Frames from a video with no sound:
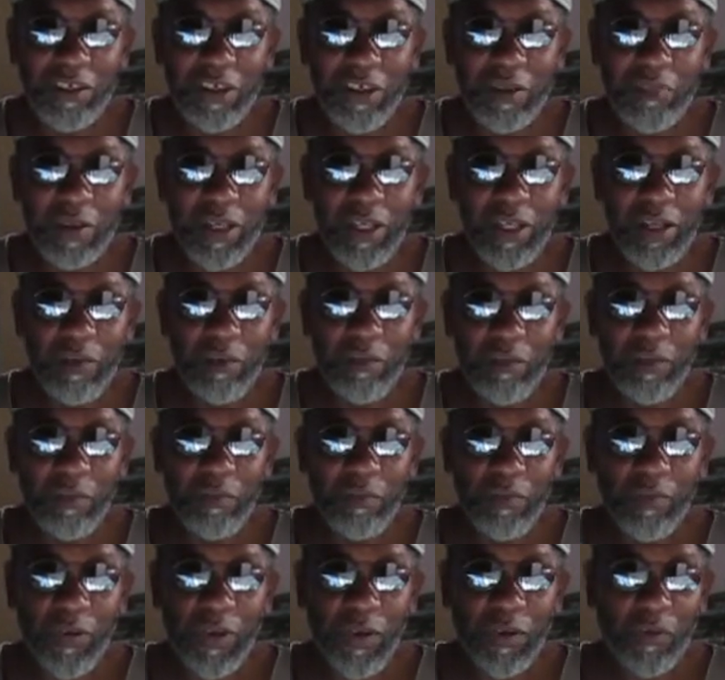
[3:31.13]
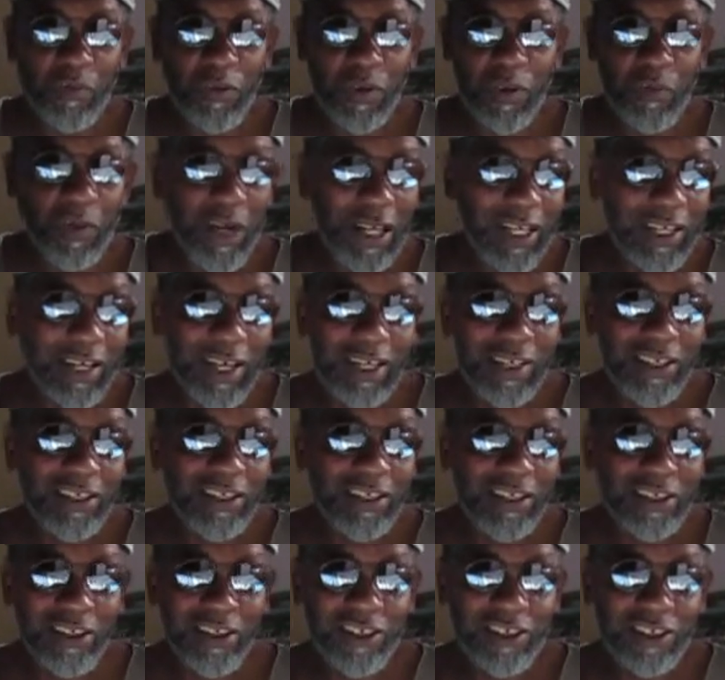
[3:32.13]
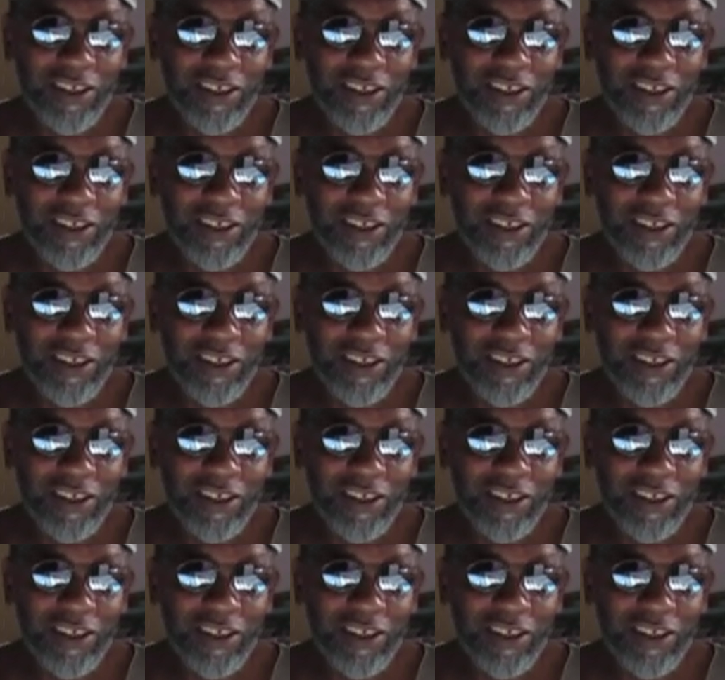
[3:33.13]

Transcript: you know, the white guy does